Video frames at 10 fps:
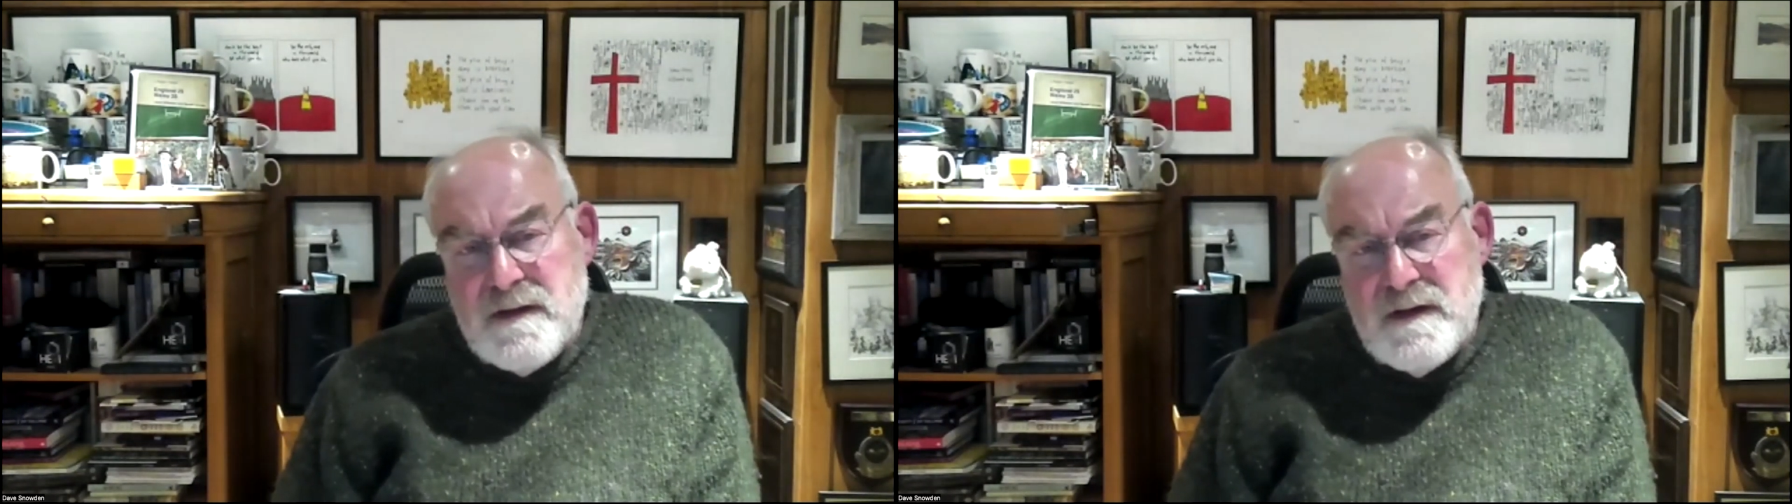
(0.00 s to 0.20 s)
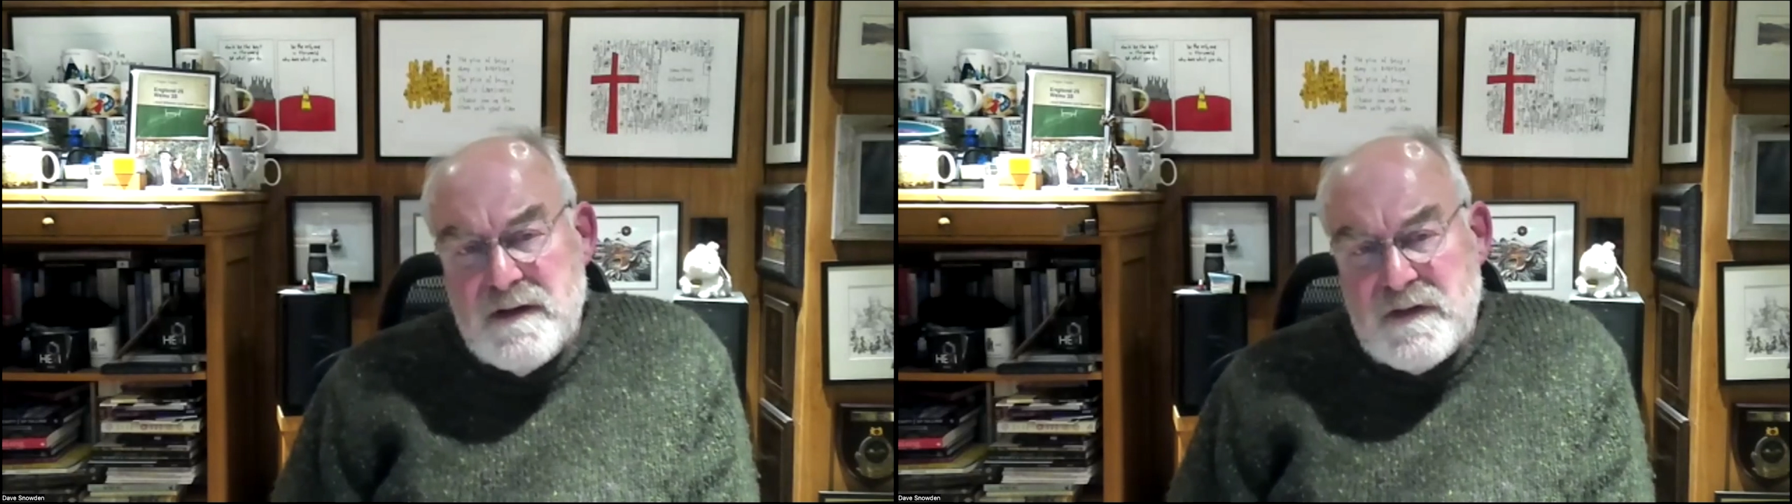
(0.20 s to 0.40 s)

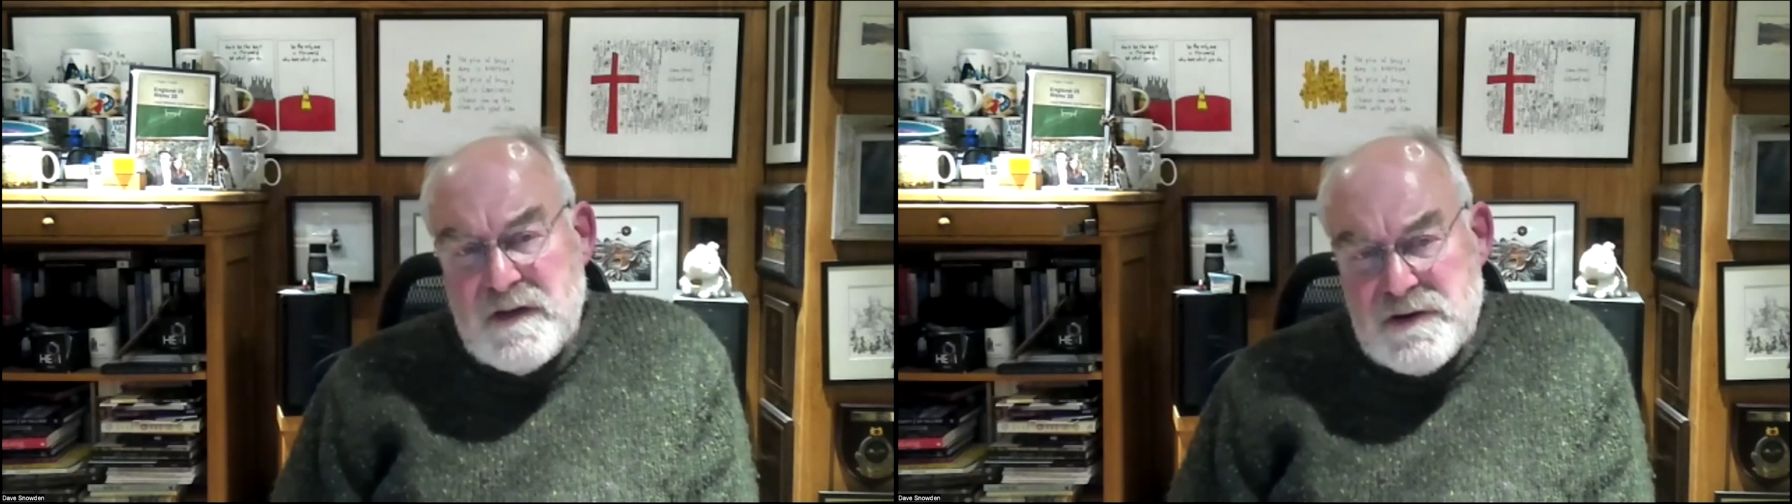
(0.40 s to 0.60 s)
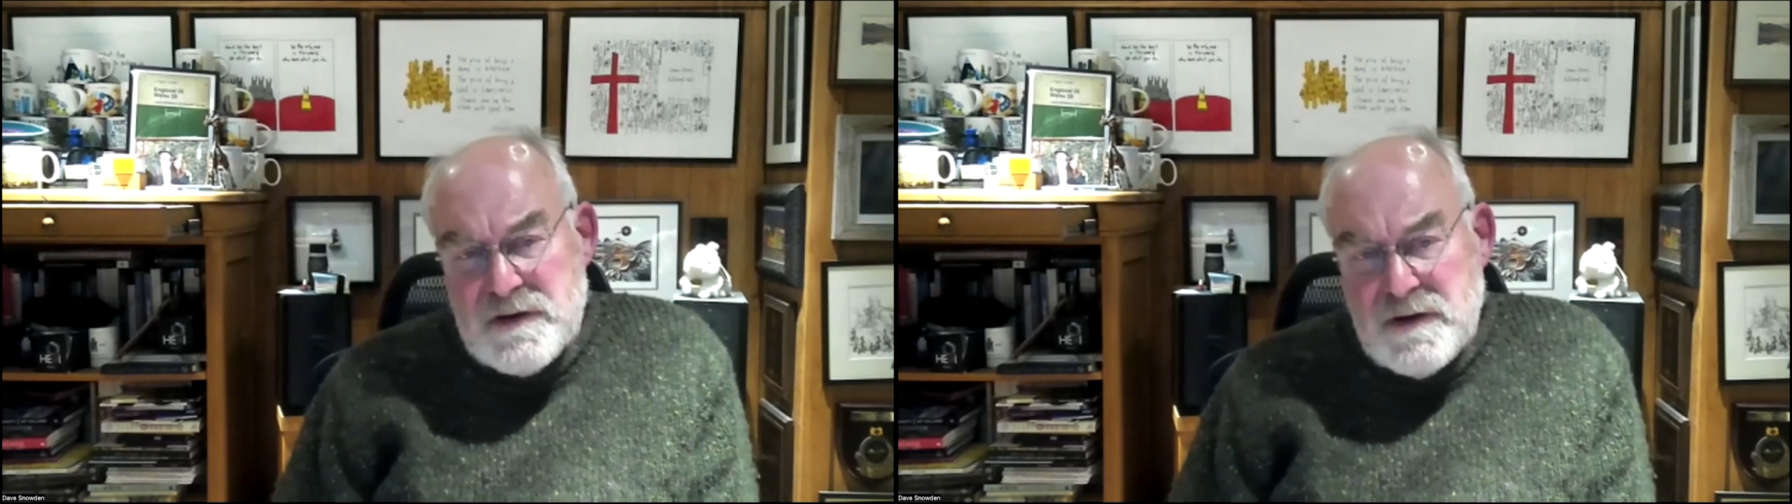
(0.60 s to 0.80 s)

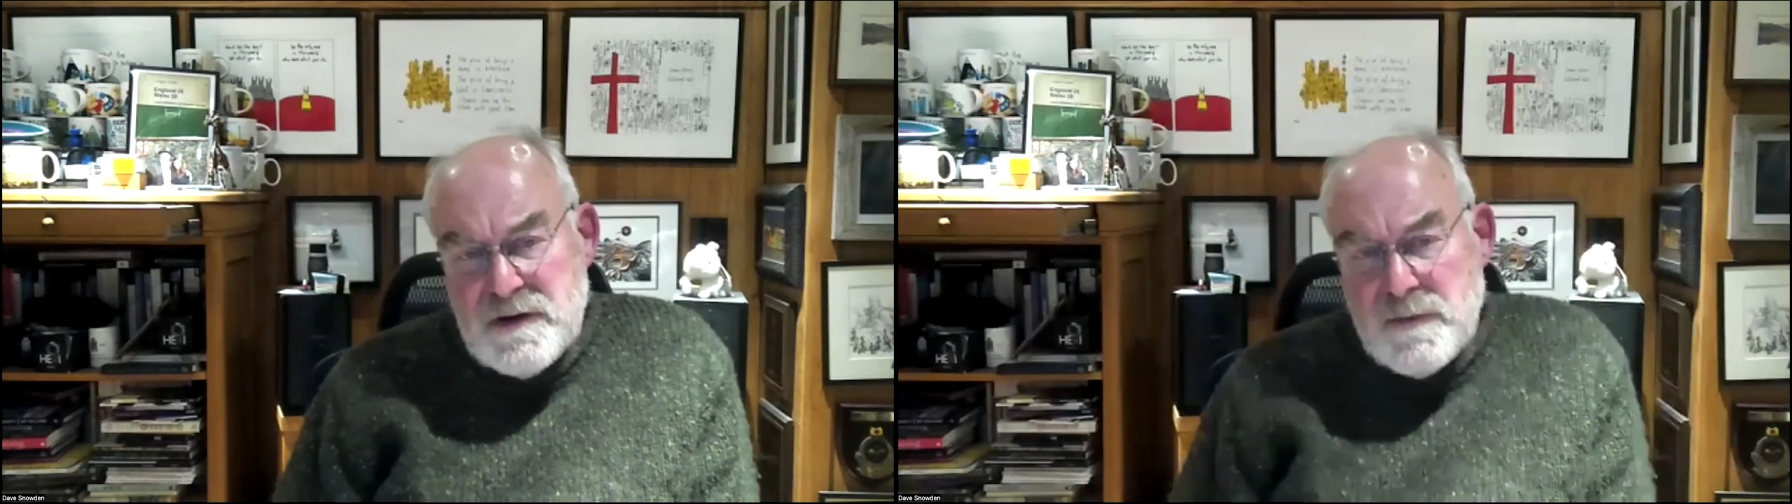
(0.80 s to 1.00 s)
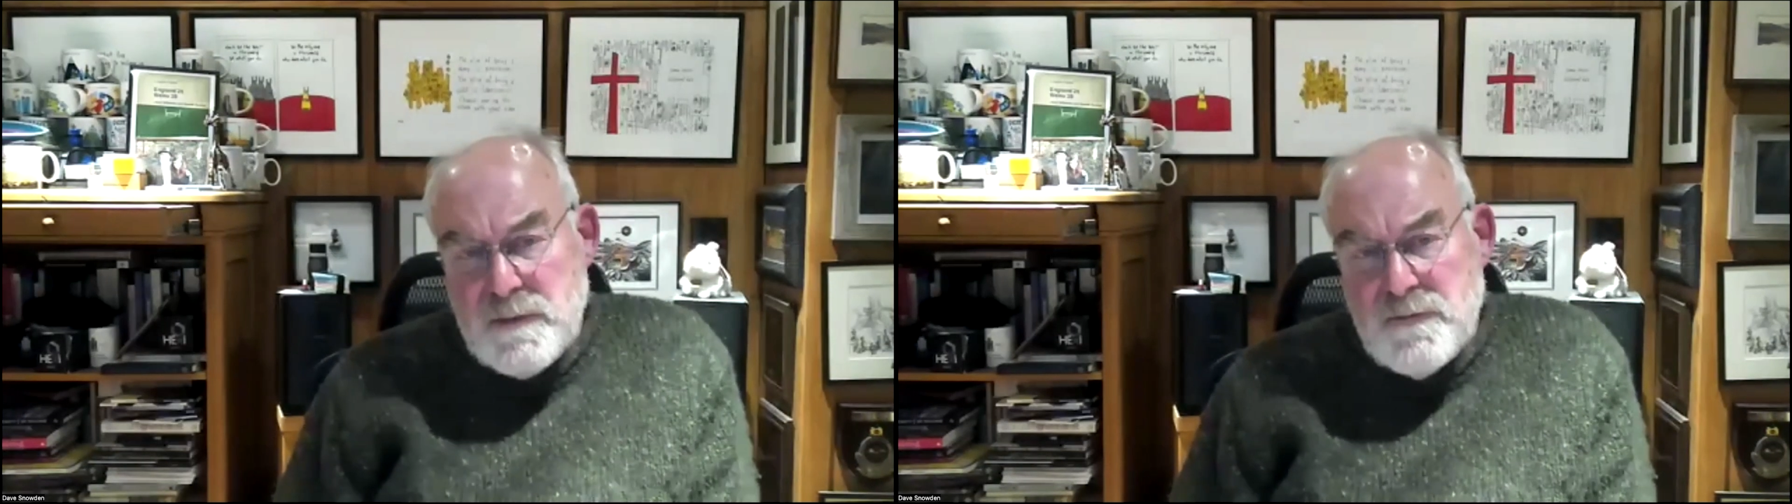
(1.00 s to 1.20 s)
decision
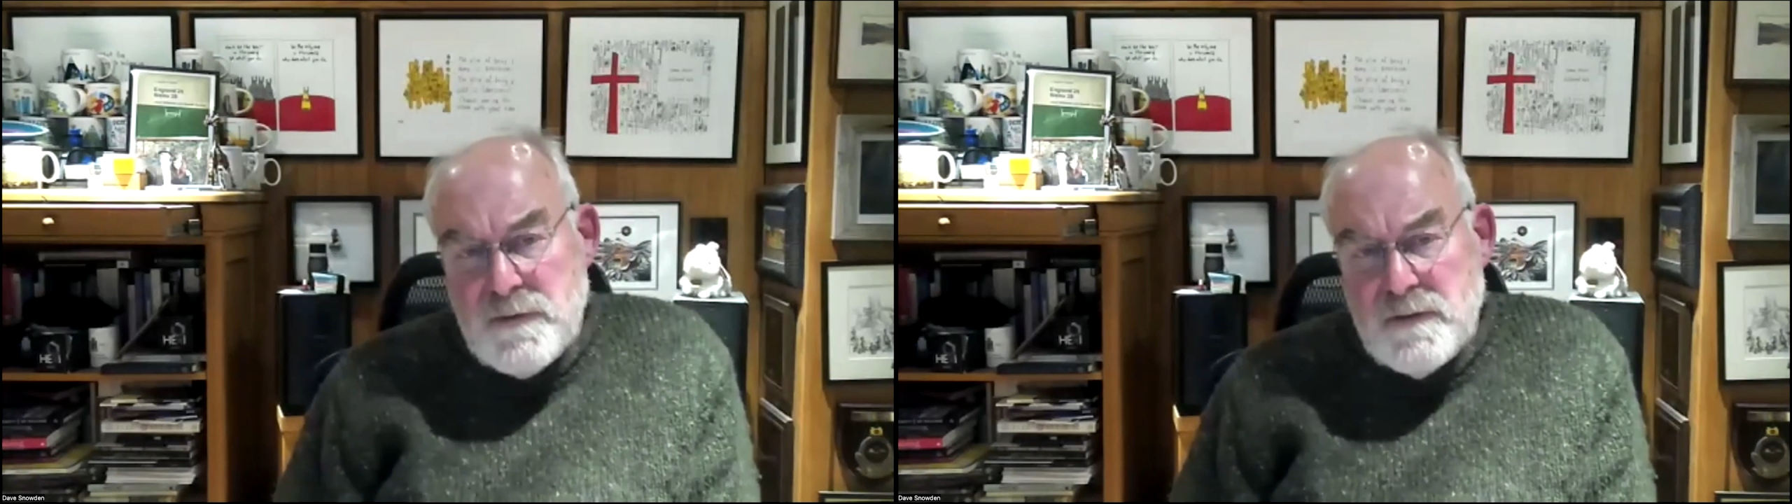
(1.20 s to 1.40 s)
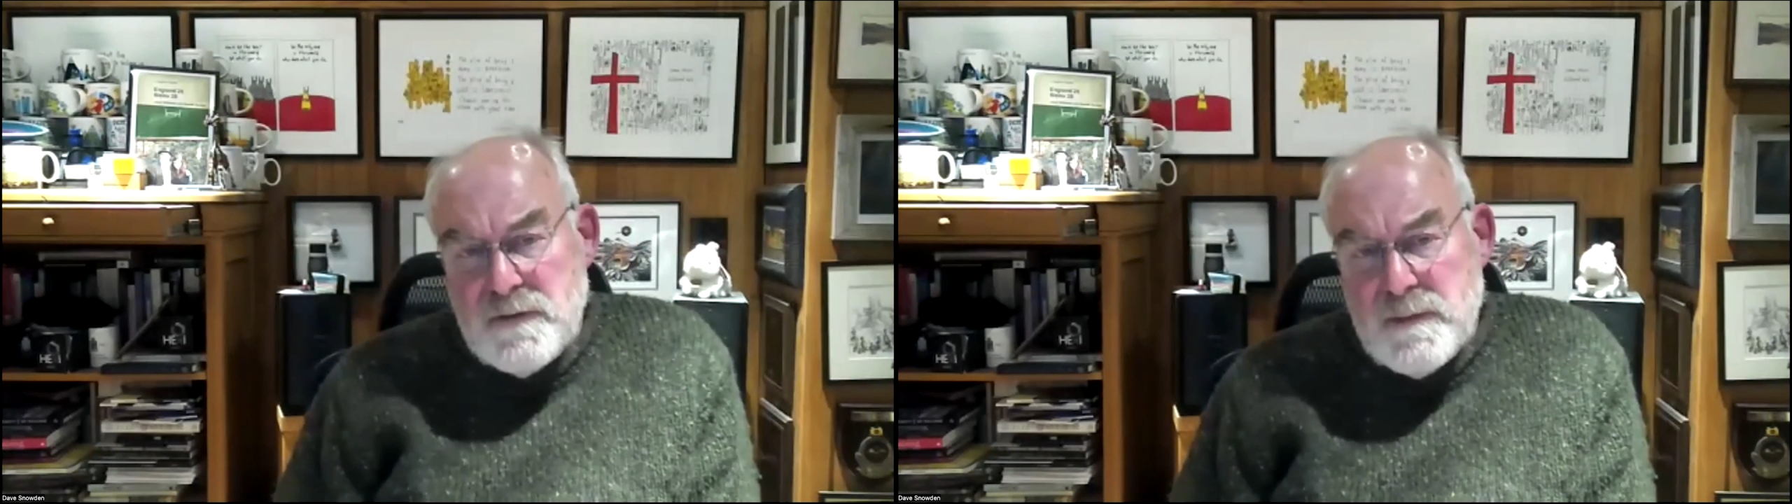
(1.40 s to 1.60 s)
groups we
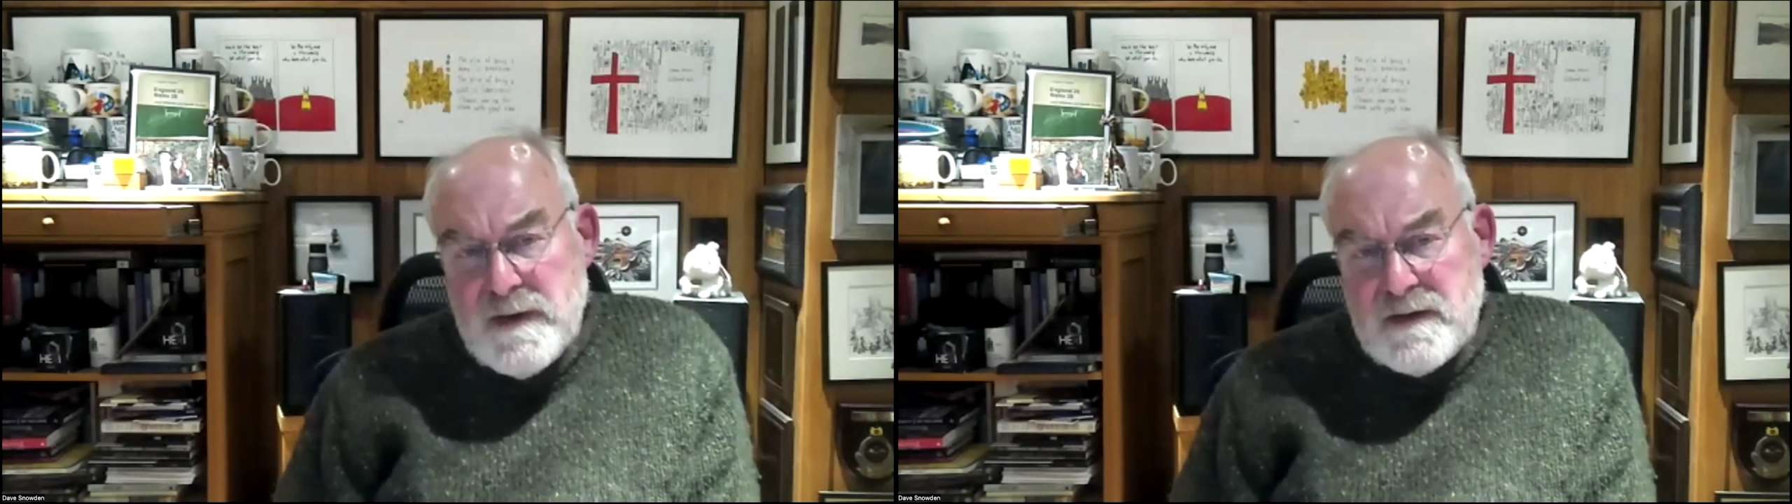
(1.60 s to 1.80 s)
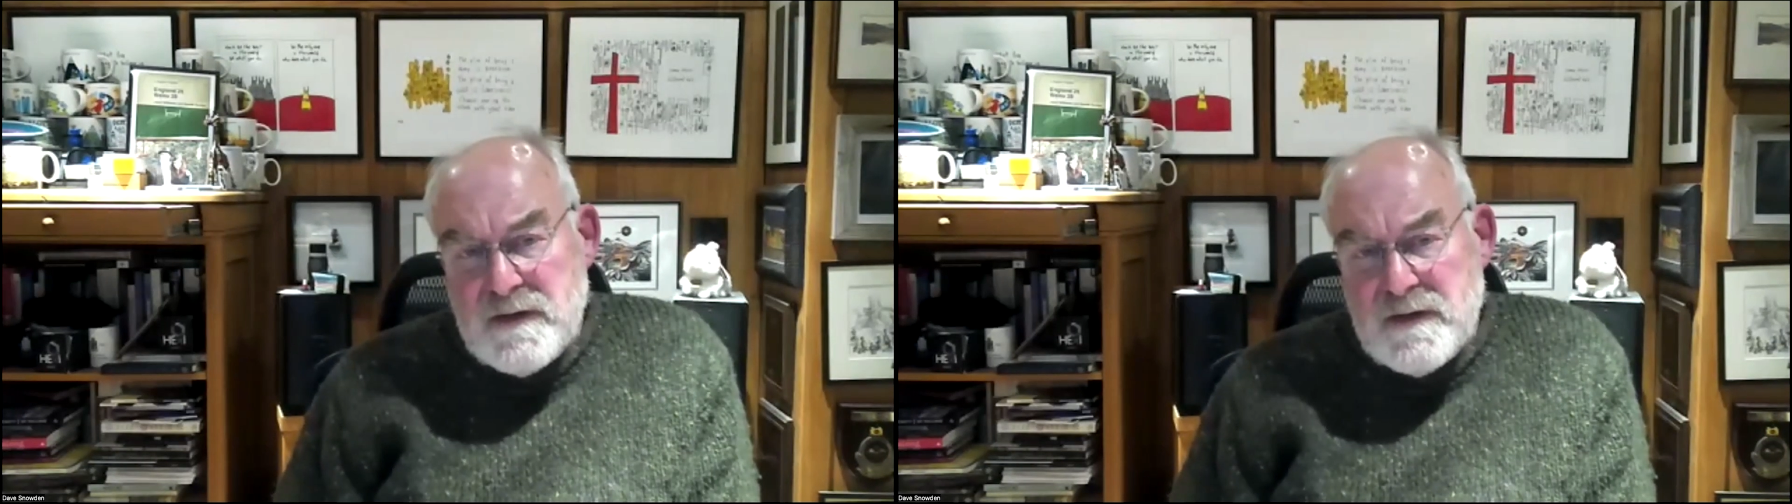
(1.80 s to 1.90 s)
evolved to make